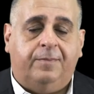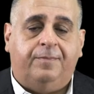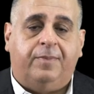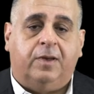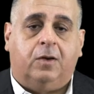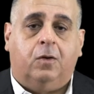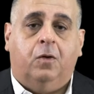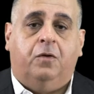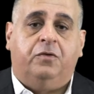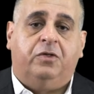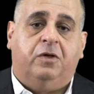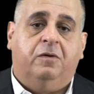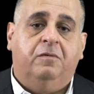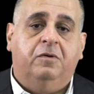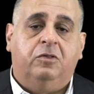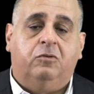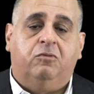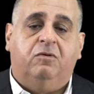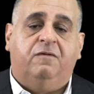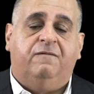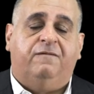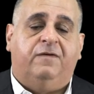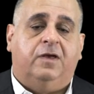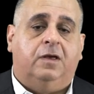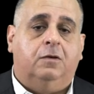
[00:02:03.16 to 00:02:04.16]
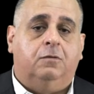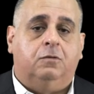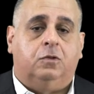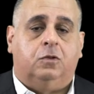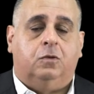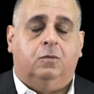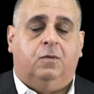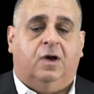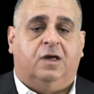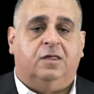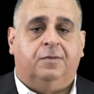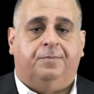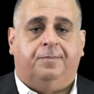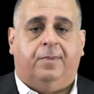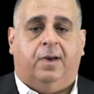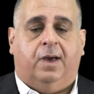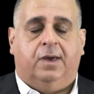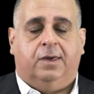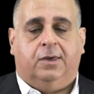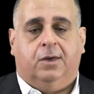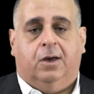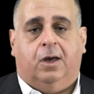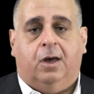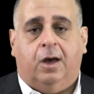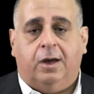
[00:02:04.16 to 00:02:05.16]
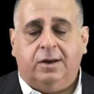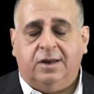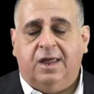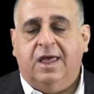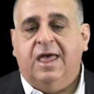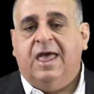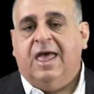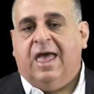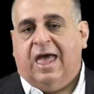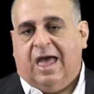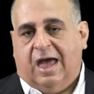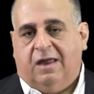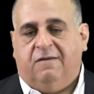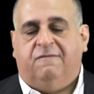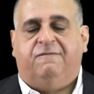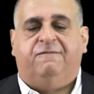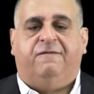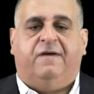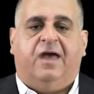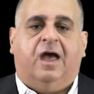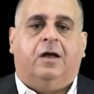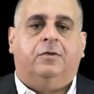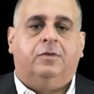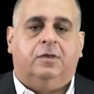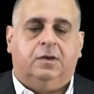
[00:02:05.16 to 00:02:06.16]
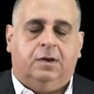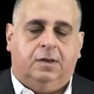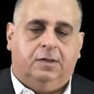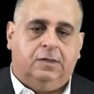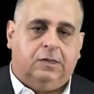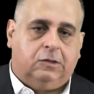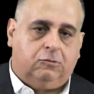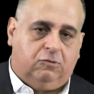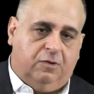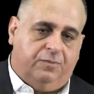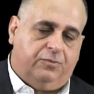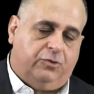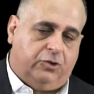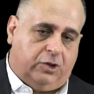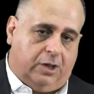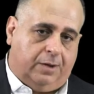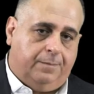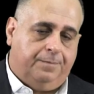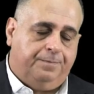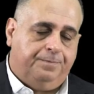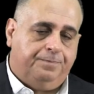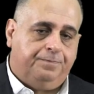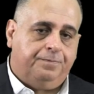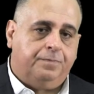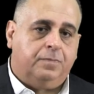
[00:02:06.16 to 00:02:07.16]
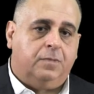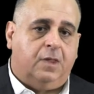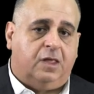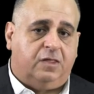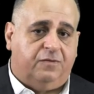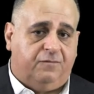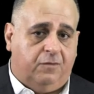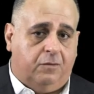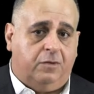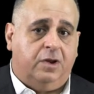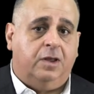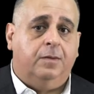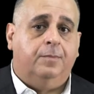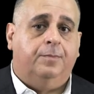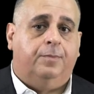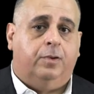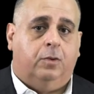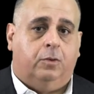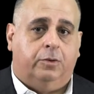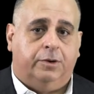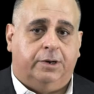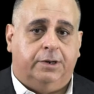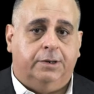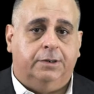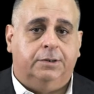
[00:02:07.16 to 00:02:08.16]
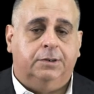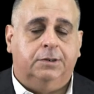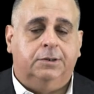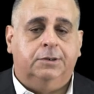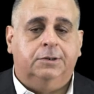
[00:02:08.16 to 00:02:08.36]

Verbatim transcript: it because it was revealed to us by God and founded in Scripture. That's very important.